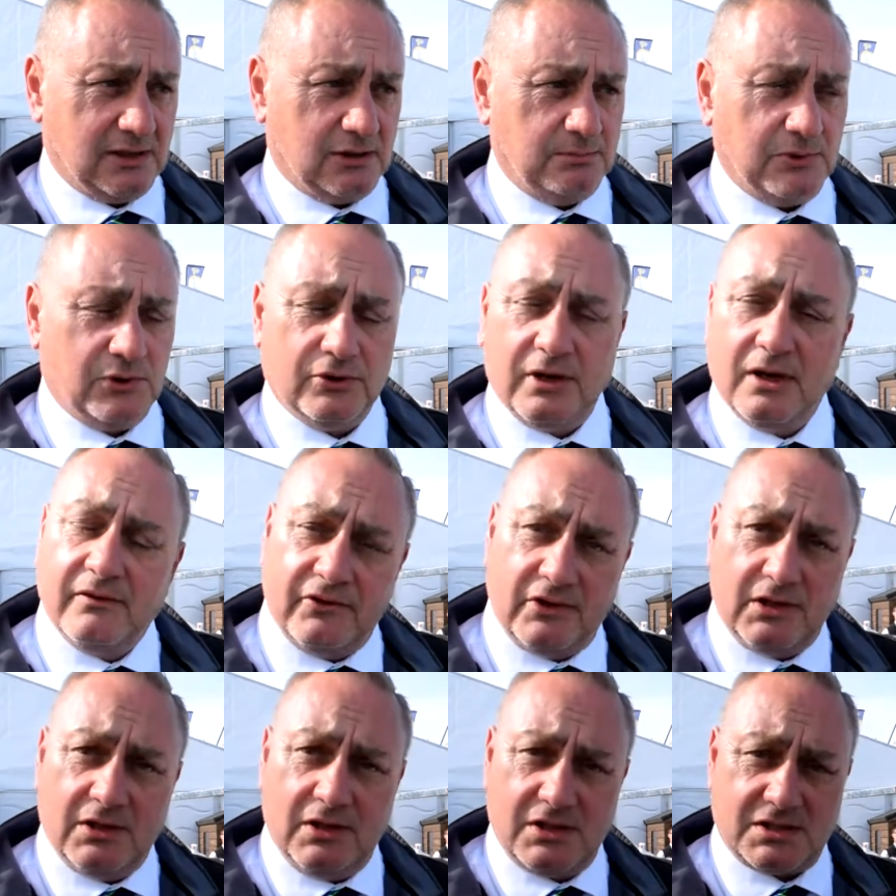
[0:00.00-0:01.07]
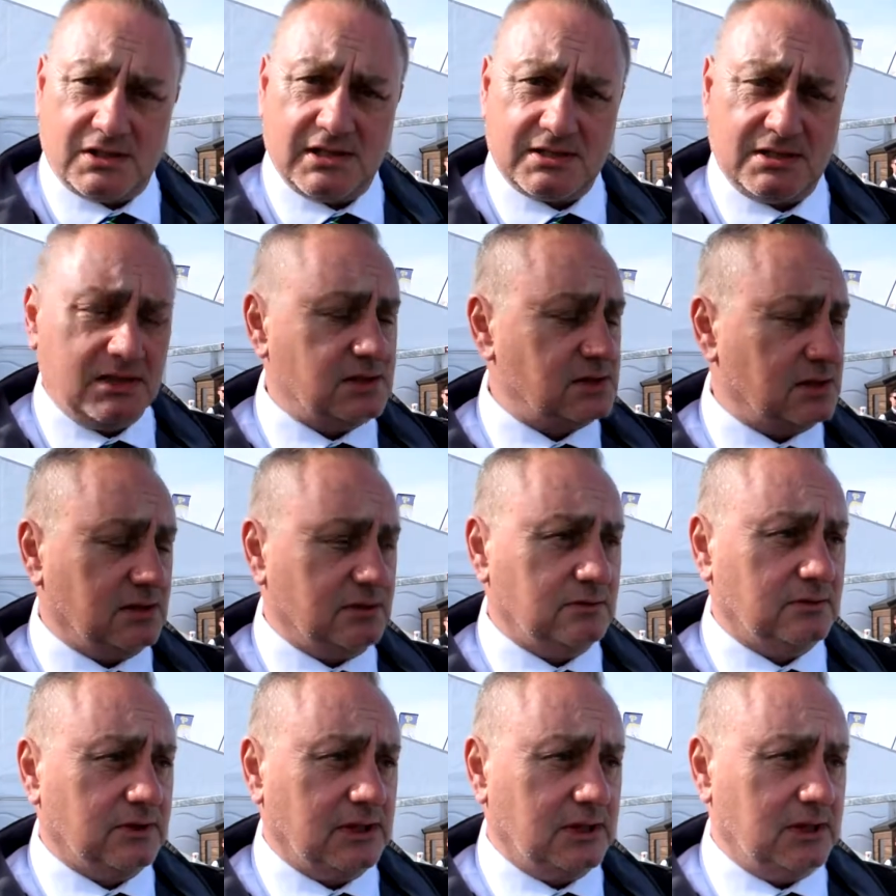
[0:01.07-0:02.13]
taken on board over the years listening
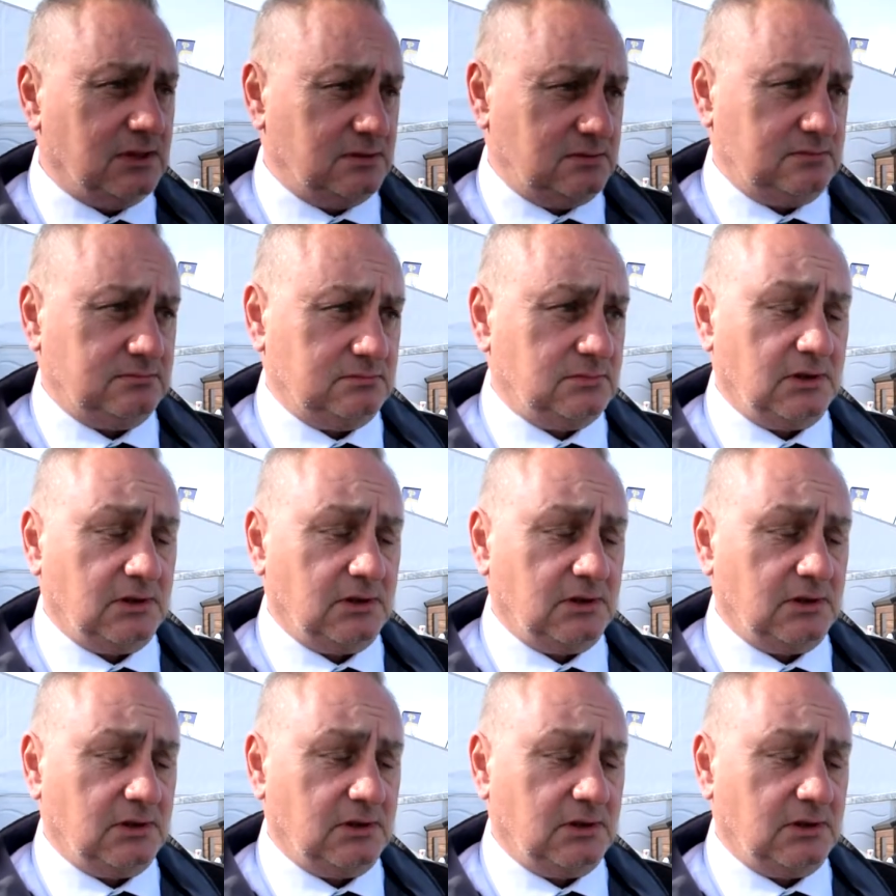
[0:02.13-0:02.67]
to uh,